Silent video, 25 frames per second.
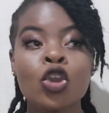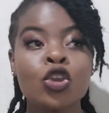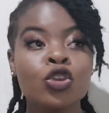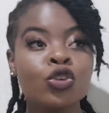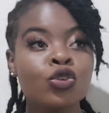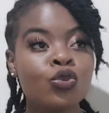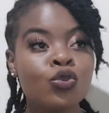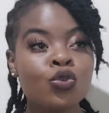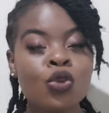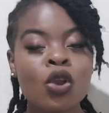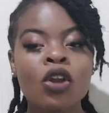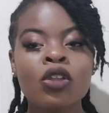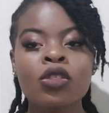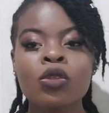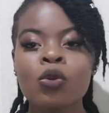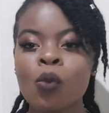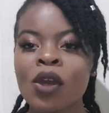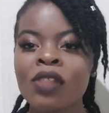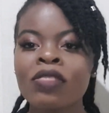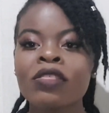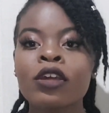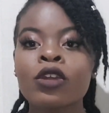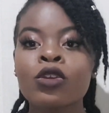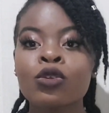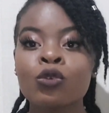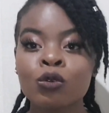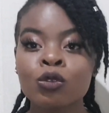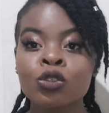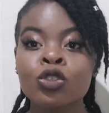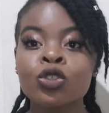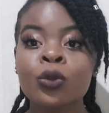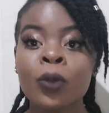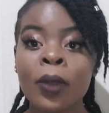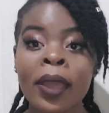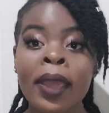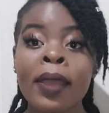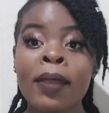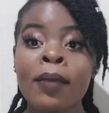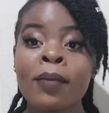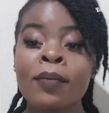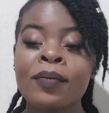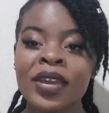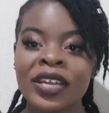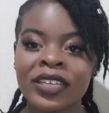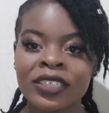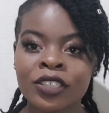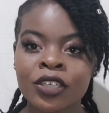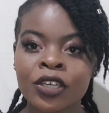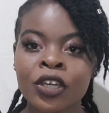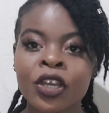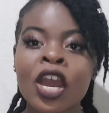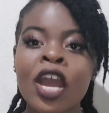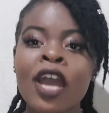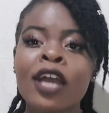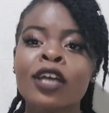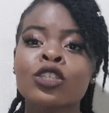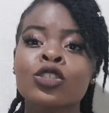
You are the one that knows your hair better.